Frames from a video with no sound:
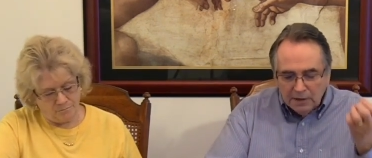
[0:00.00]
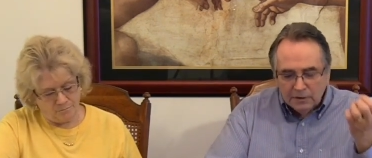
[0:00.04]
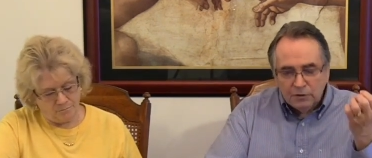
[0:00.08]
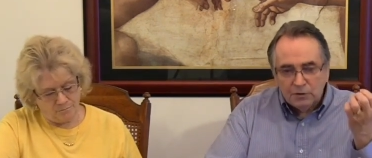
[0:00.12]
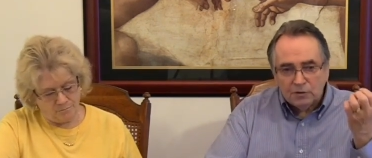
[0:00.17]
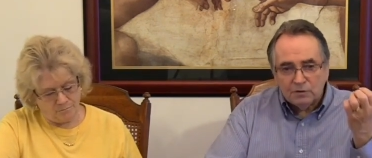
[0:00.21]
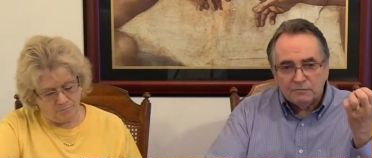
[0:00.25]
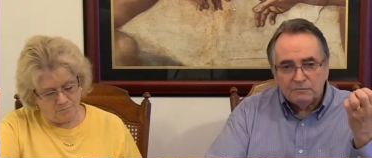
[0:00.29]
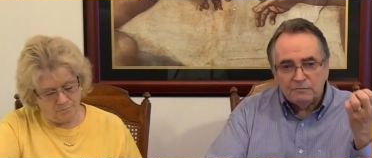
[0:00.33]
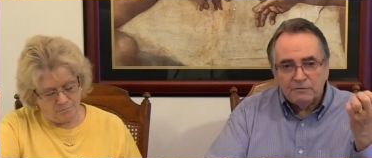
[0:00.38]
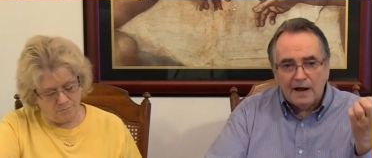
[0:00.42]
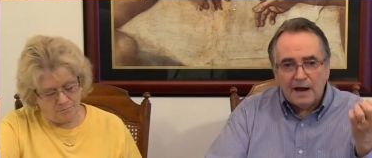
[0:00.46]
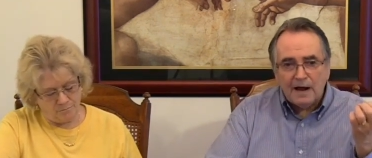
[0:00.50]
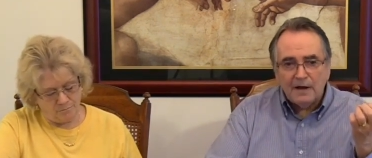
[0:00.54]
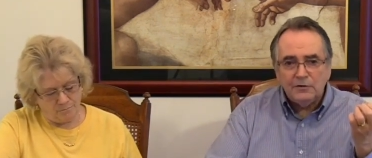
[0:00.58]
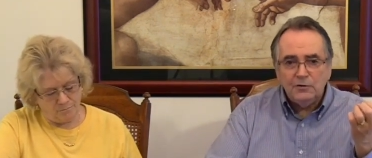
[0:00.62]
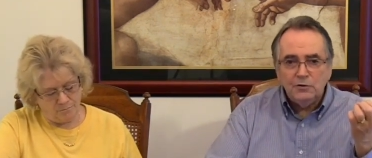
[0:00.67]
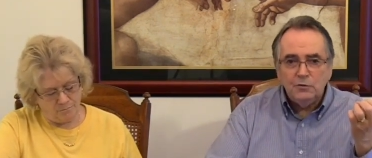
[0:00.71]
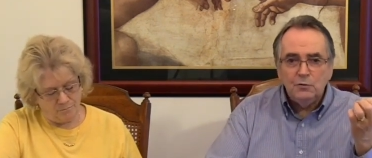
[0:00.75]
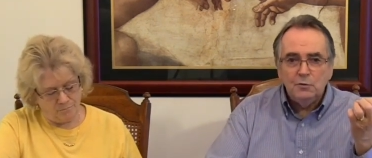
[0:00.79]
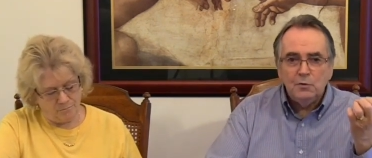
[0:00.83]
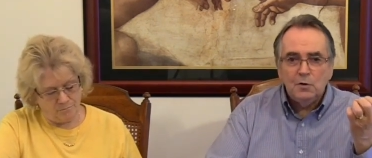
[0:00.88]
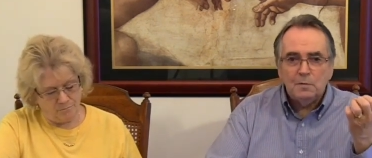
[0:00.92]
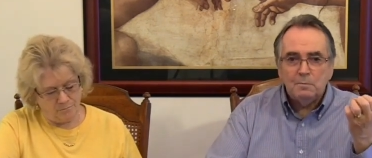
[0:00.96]
Speaker 1: Your
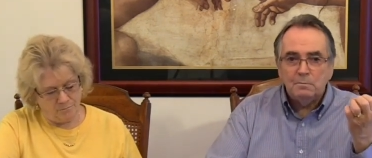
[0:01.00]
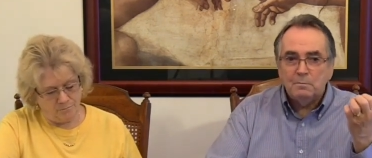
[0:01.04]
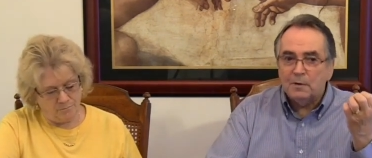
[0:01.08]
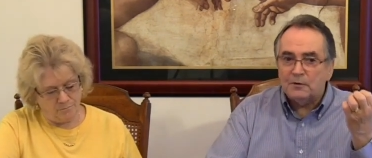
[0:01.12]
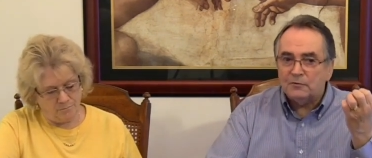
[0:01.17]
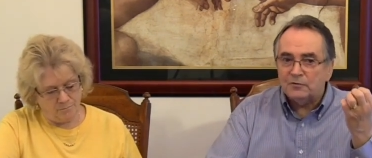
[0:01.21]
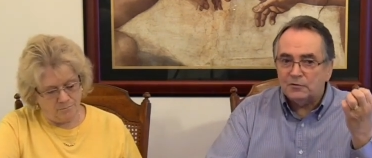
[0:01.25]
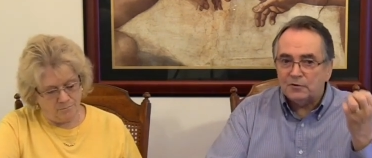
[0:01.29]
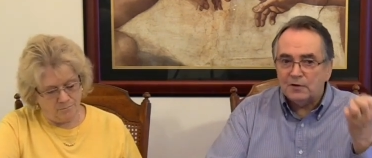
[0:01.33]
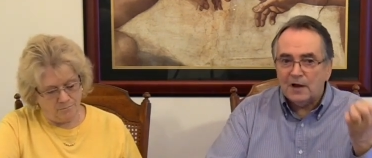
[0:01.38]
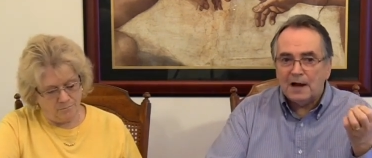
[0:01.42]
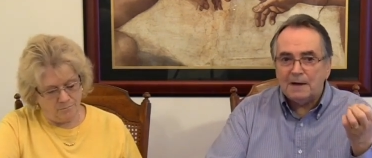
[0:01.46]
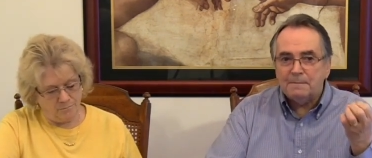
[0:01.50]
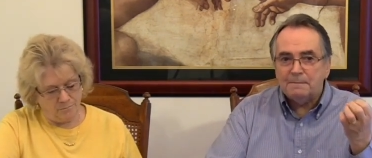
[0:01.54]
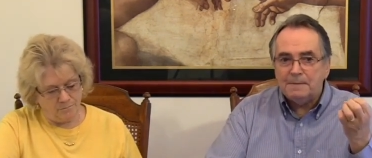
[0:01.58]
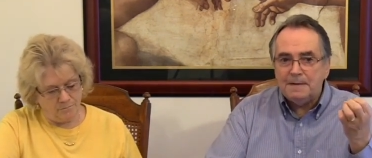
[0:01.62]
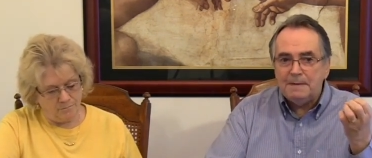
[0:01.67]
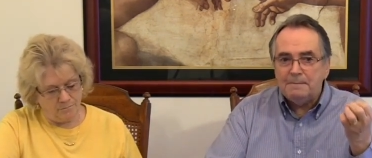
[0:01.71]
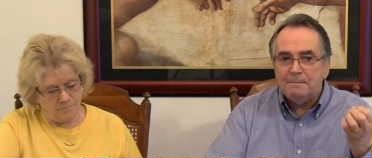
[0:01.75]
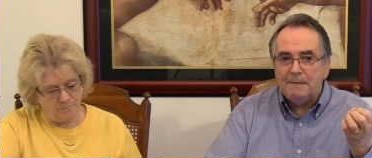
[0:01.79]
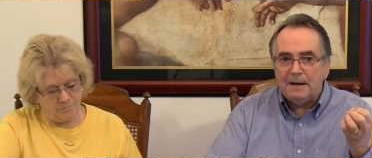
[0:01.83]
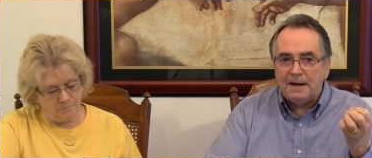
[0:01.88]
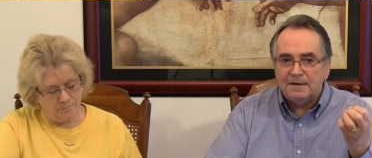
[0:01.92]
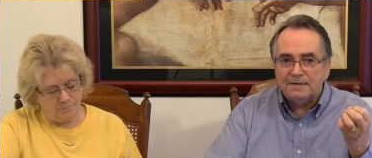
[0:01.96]
value must not
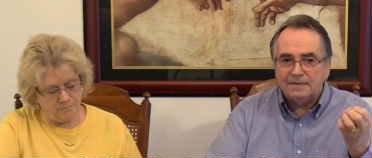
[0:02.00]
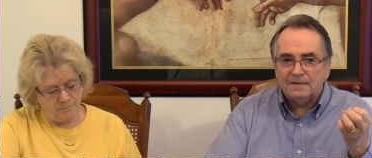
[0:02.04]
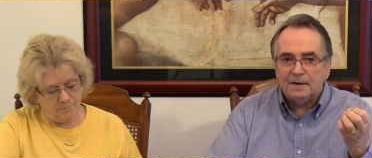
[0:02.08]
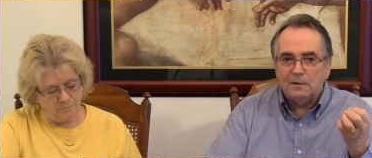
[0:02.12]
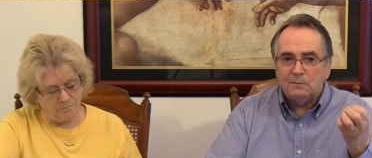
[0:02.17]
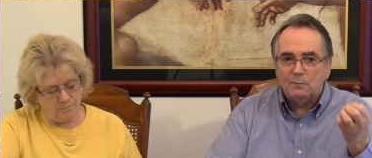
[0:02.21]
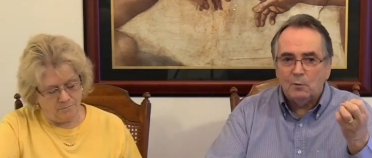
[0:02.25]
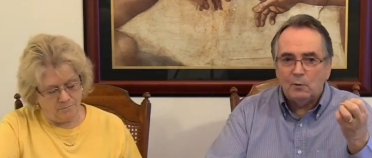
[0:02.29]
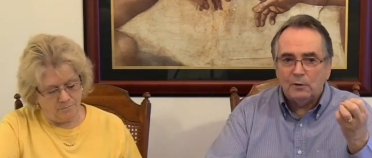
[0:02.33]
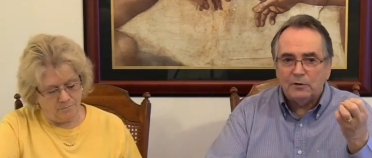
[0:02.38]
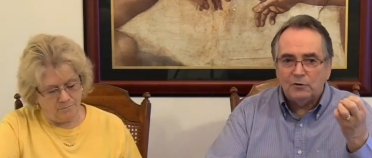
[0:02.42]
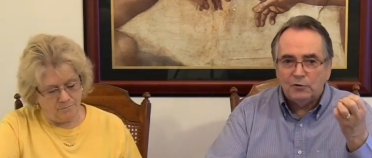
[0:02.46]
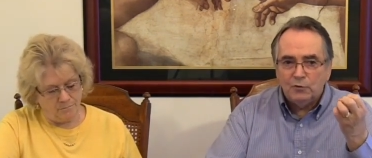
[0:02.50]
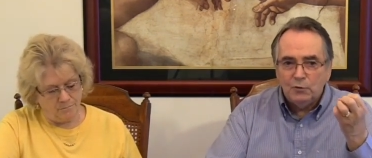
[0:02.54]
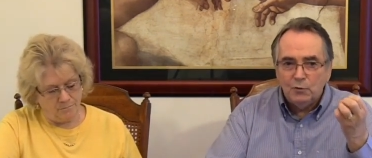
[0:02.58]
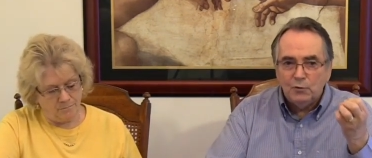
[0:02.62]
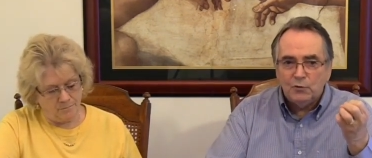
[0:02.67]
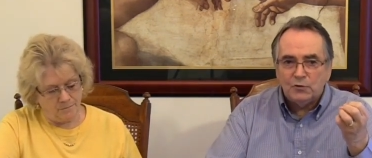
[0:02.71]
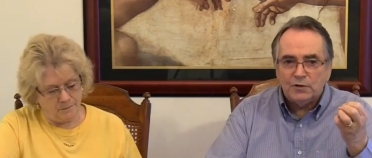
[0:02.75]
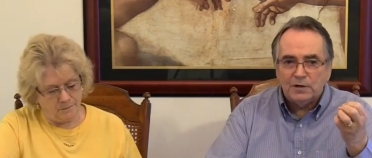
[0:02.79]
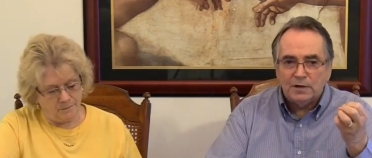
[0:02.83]
be based on what you